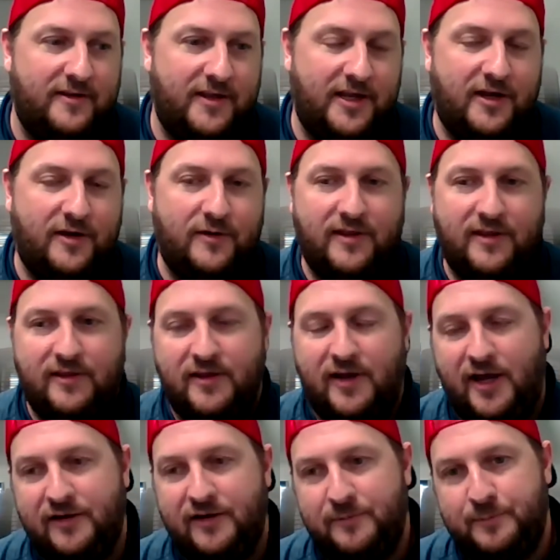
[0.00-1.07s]
You know,
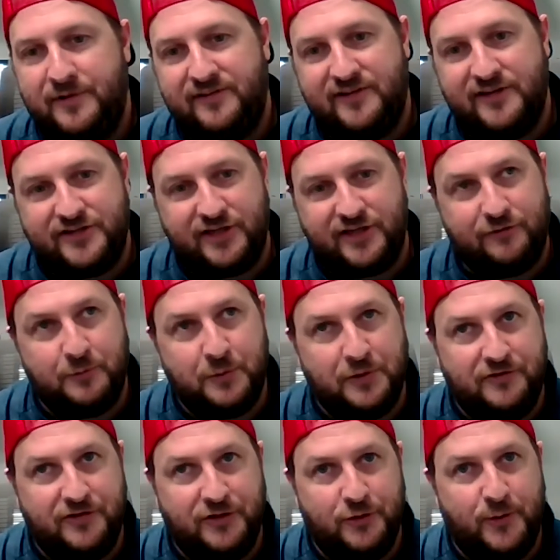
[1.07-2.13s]
other positions
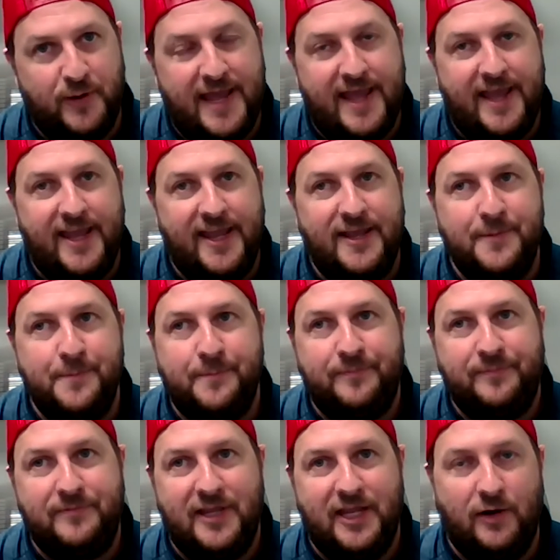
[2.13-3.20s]
will do a,
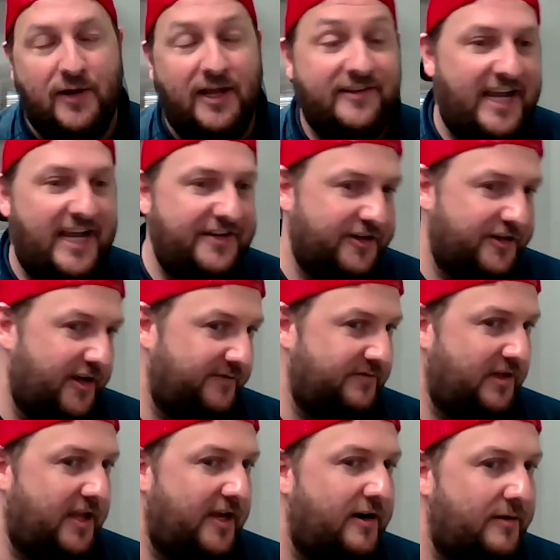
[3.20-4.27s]
you know, attach a
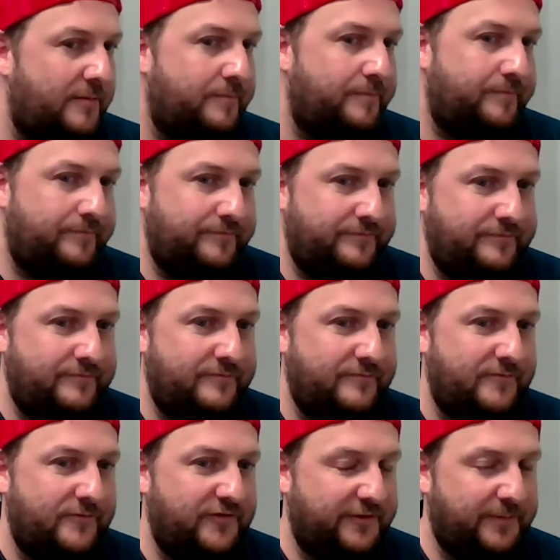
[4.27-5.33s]
cover letter,
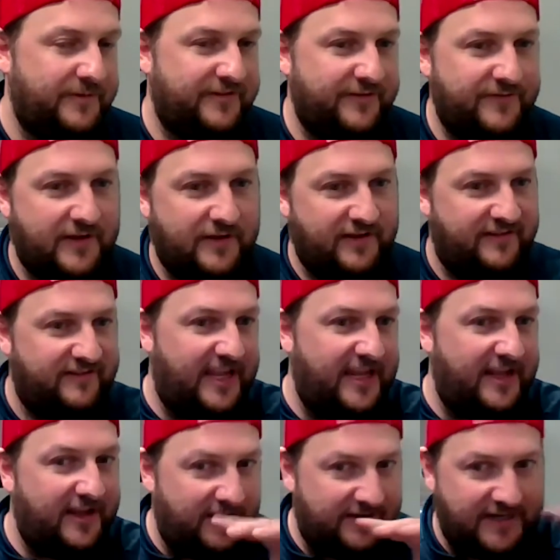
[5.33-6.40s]
specifically
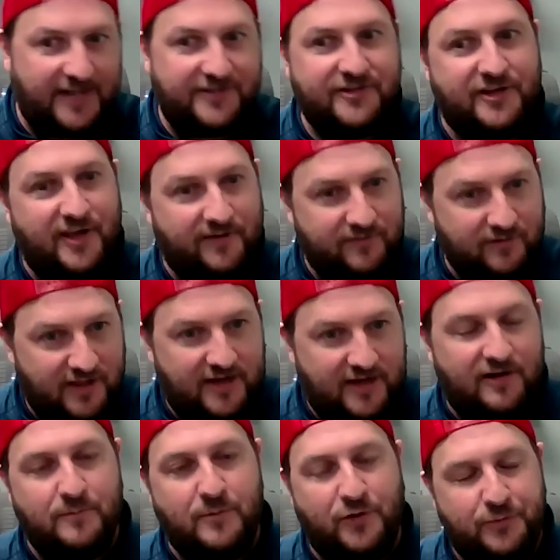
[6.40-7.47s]
say attach a cover
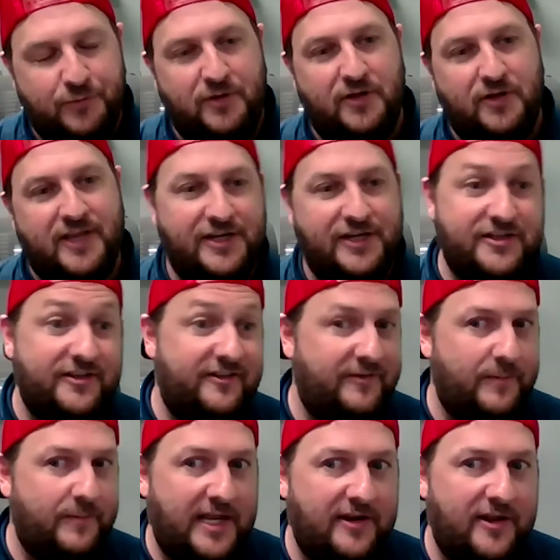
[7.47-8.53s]
letter in multiple locations,
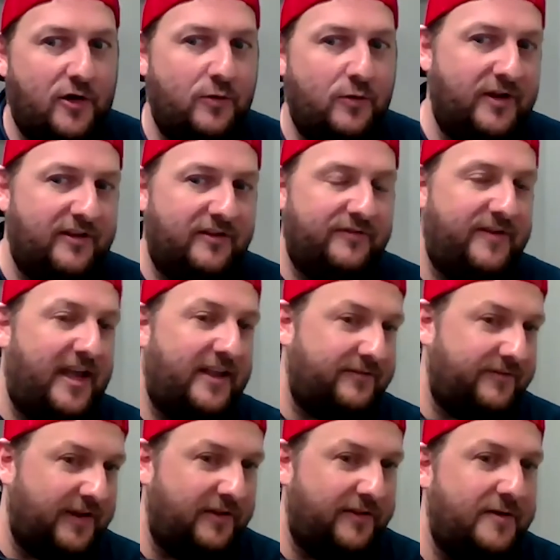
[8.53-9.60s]
and they don't. We just fast
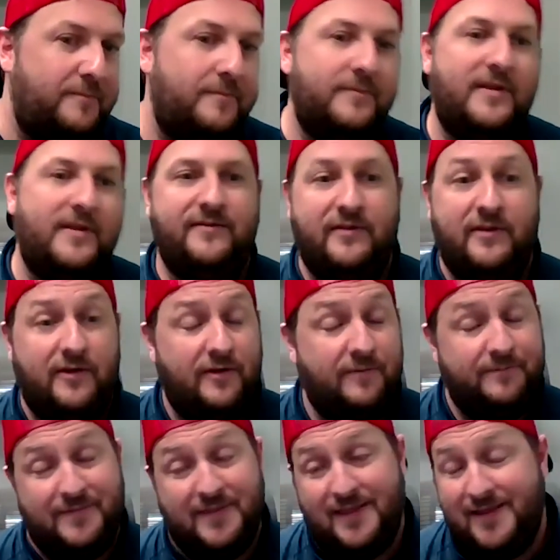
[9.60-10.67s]
fail them, even
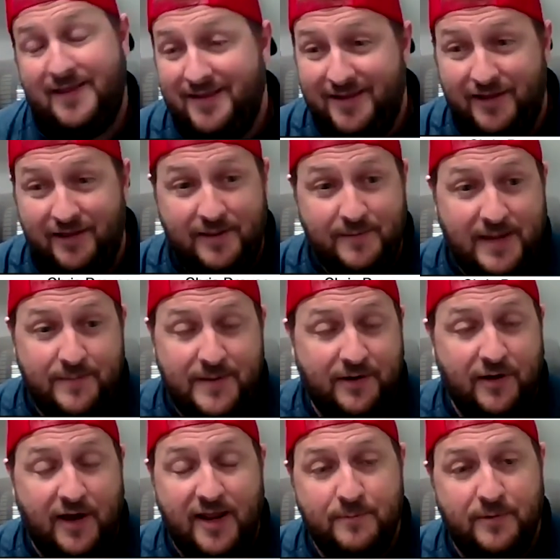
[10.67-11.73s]
though they may be
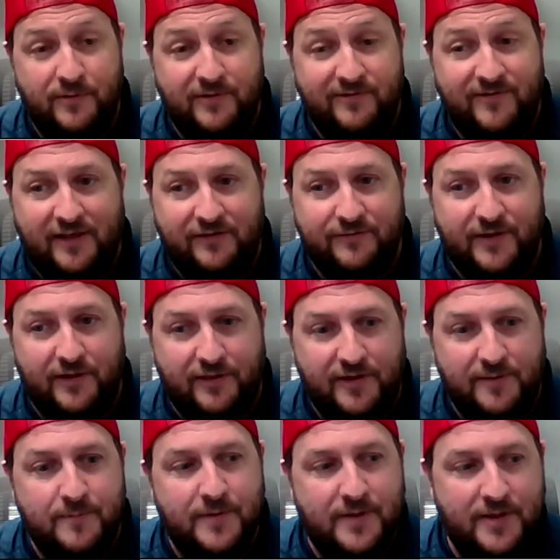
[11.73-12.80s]
great, but we fast fail them.